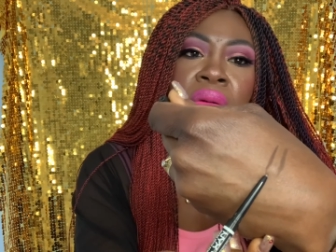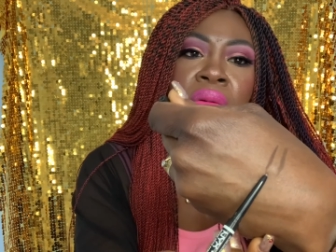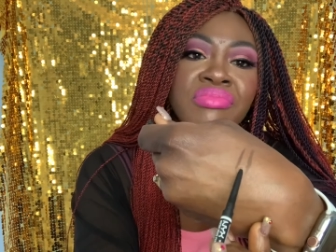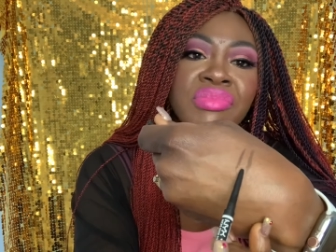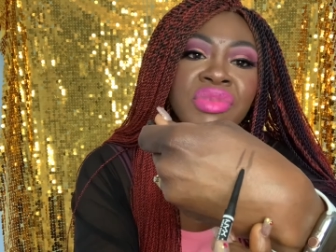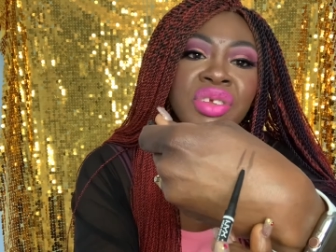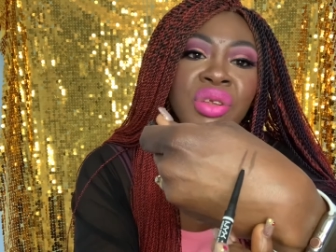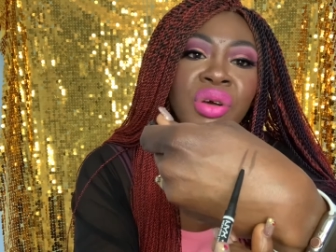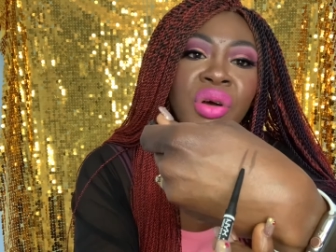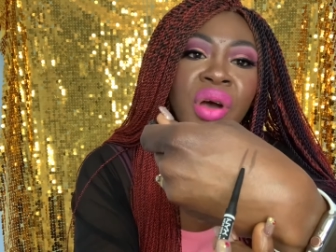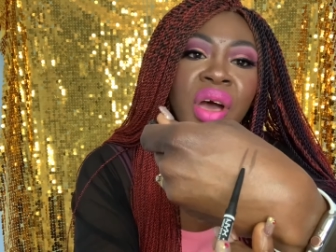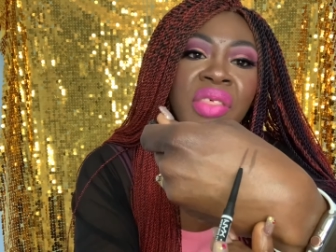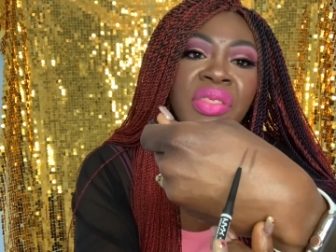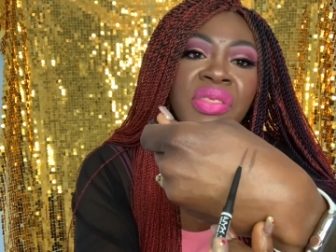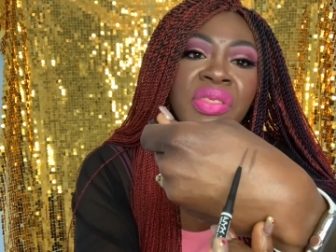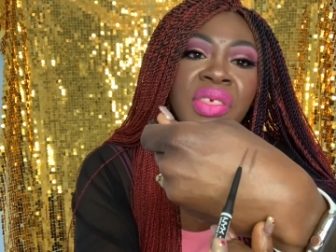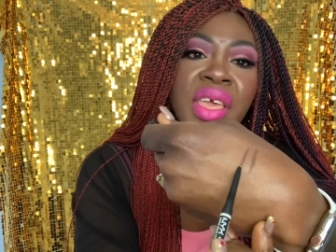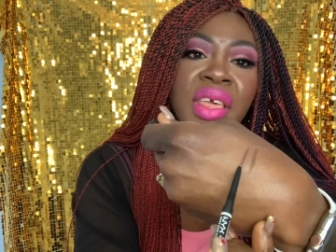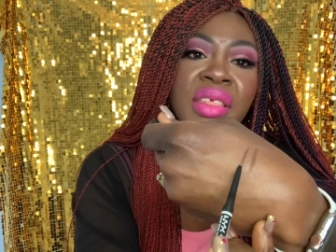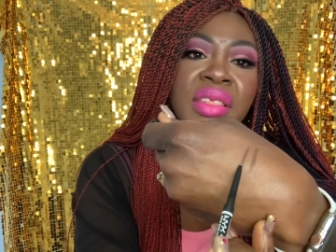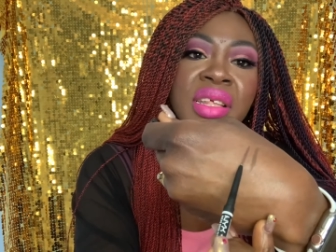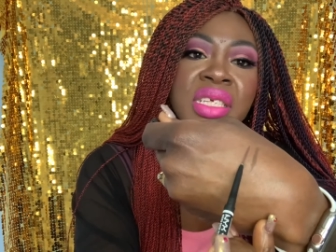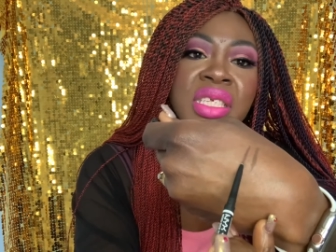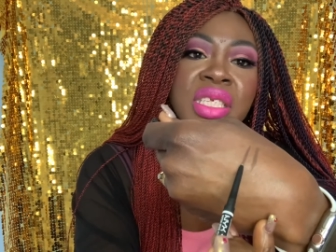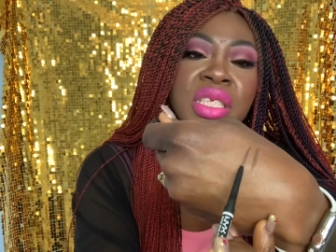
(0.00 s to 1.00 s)
You know, I
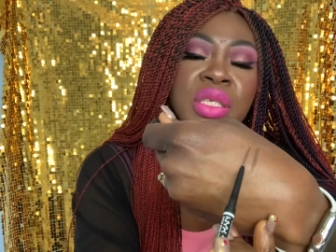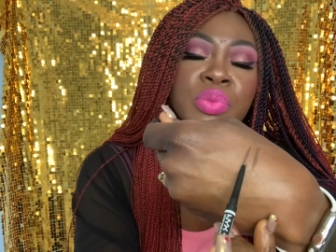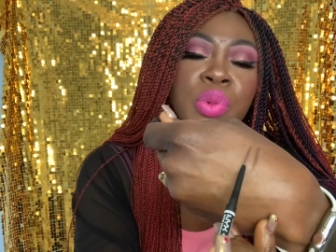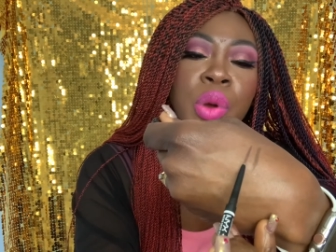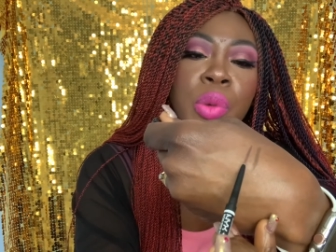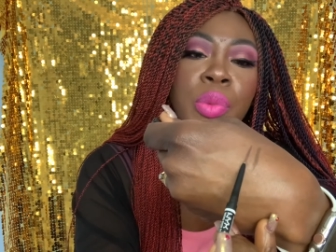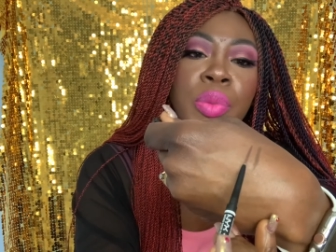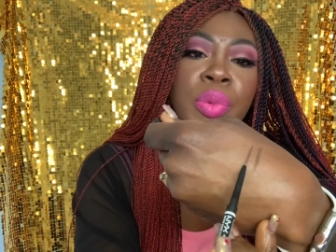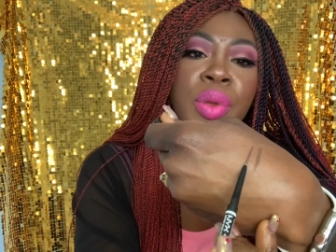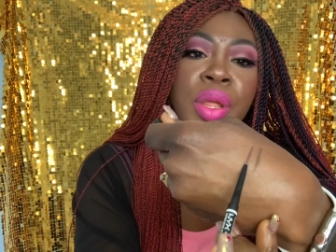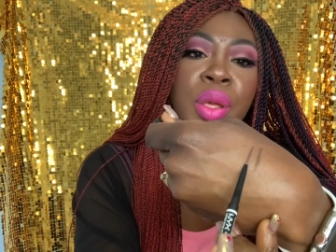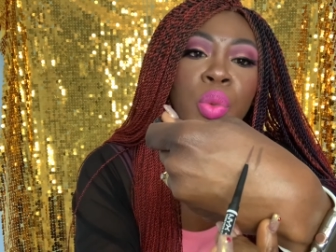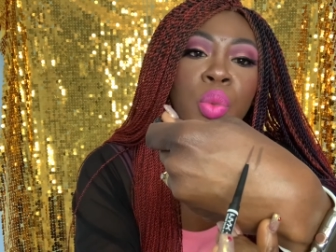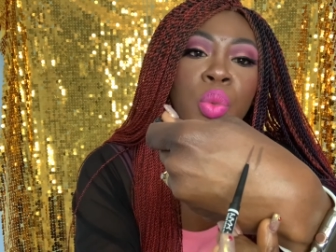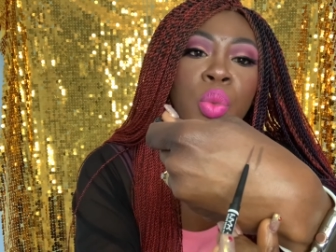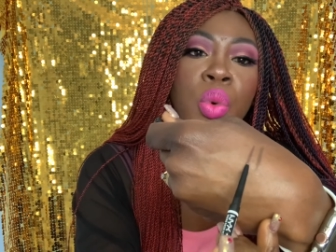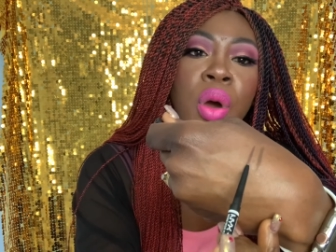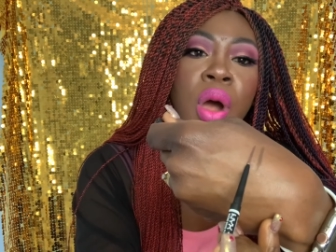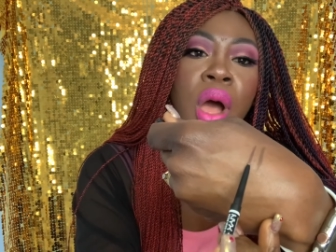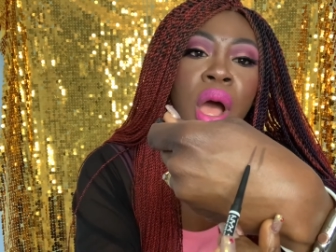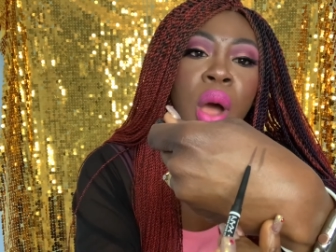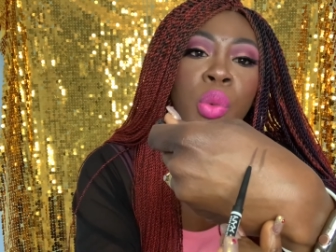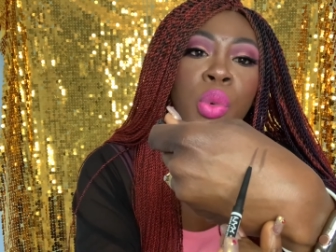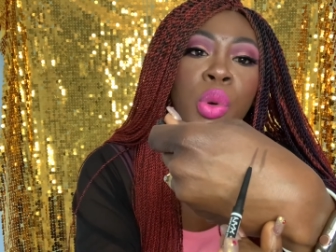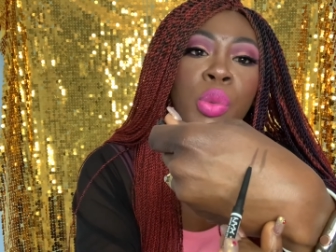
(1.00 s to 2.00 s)
think this is probably
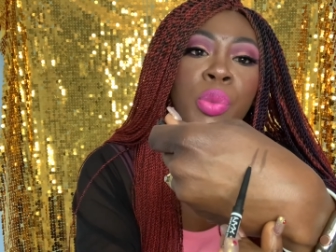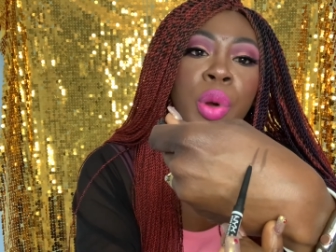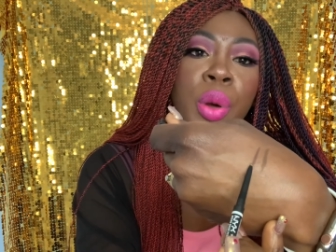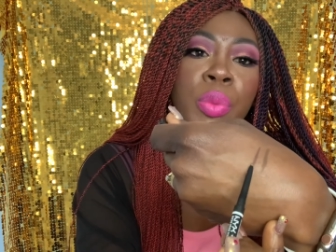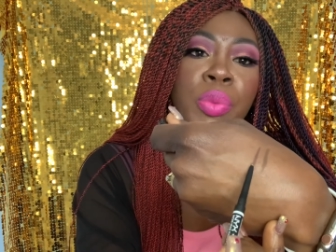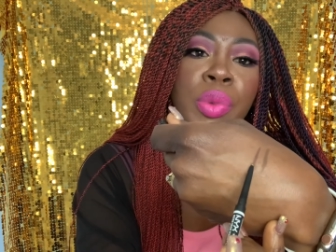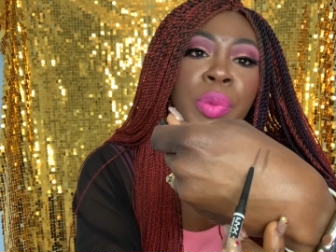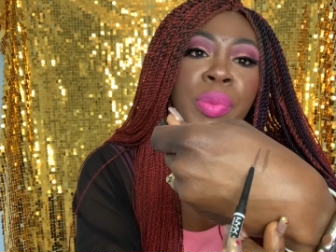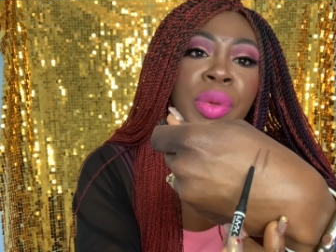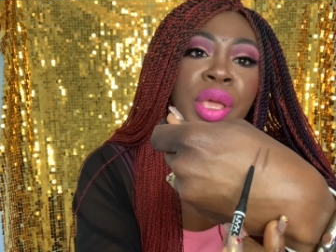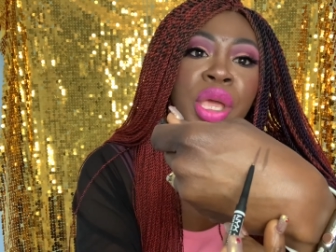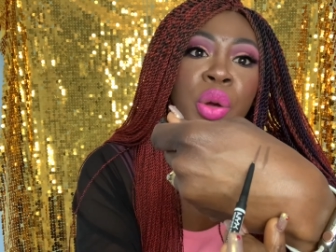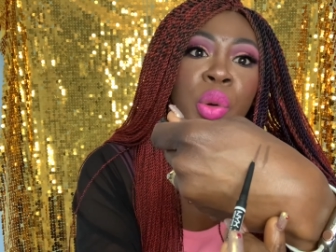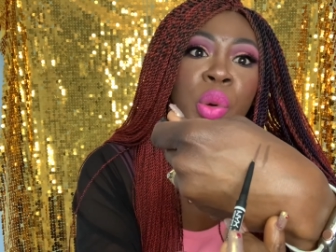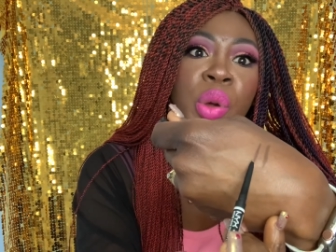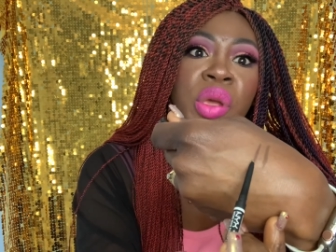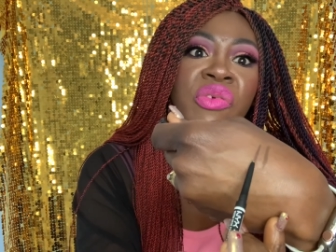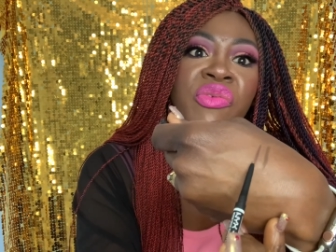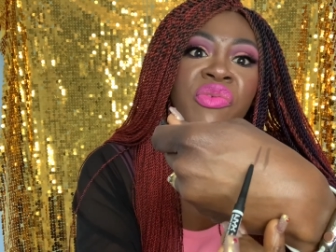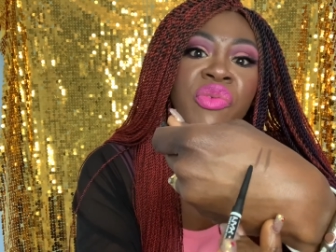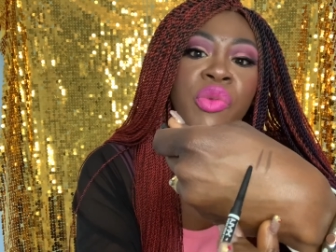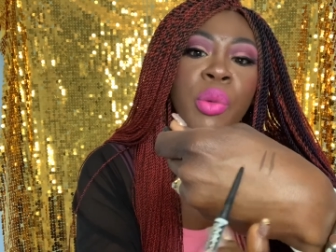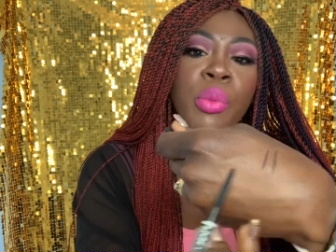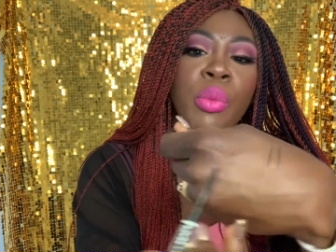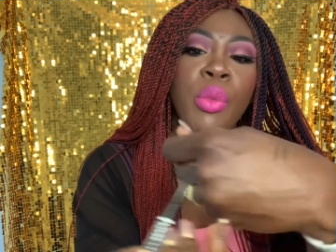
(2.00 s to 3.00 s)
what I would probably be going
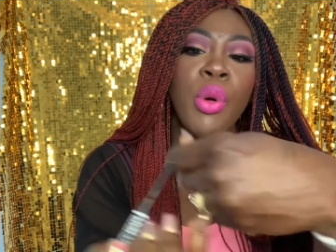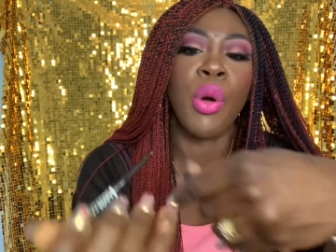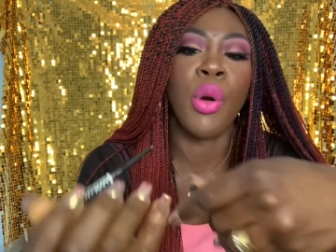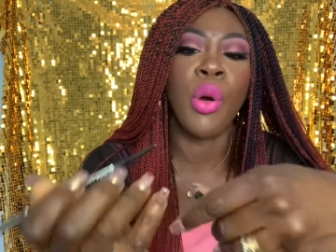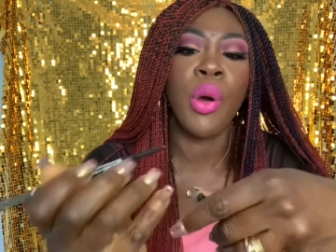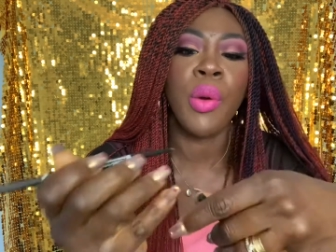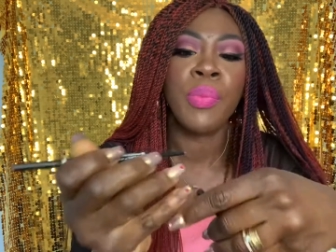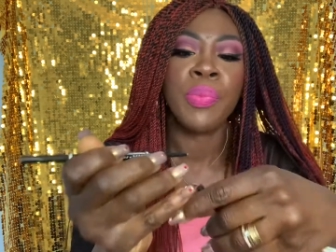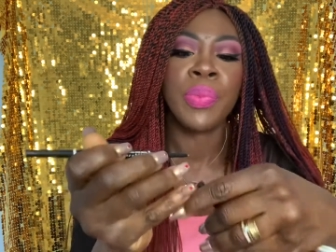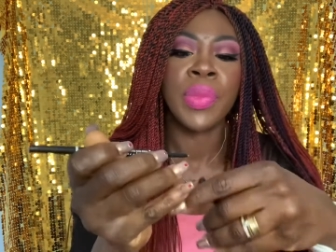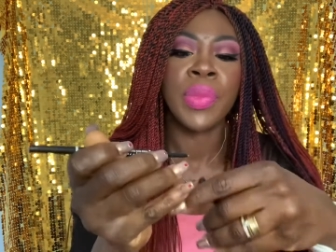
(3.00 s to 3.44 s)
for more.